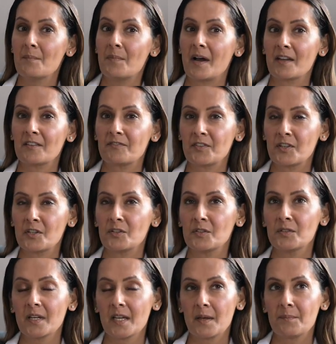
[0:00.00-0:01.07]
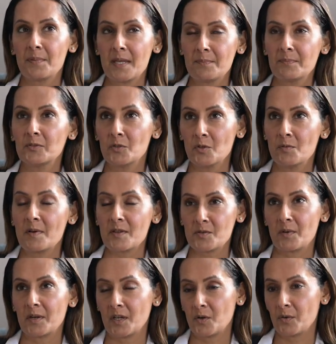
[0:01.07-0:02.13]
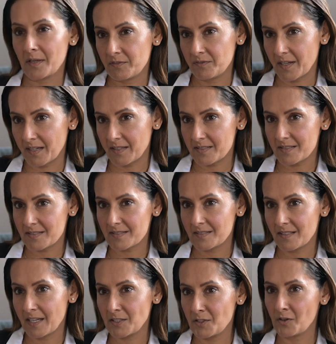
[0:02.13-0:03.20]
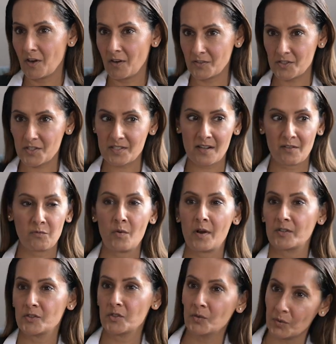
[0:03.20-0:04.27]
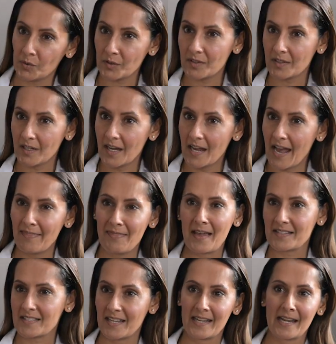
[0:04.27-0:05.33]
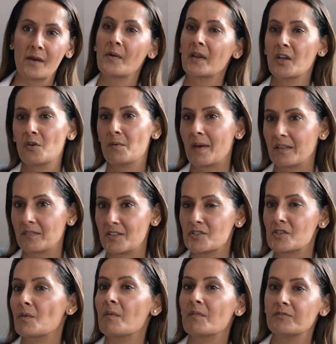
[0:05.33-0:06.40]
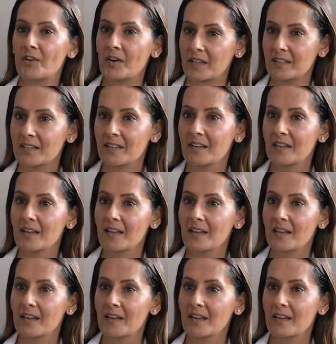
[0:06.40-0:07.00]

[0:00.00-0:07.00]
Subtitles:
but I feel people almost want a quick fix, and you can't just have one talk and that's it. Now I know about this, so I'm fine.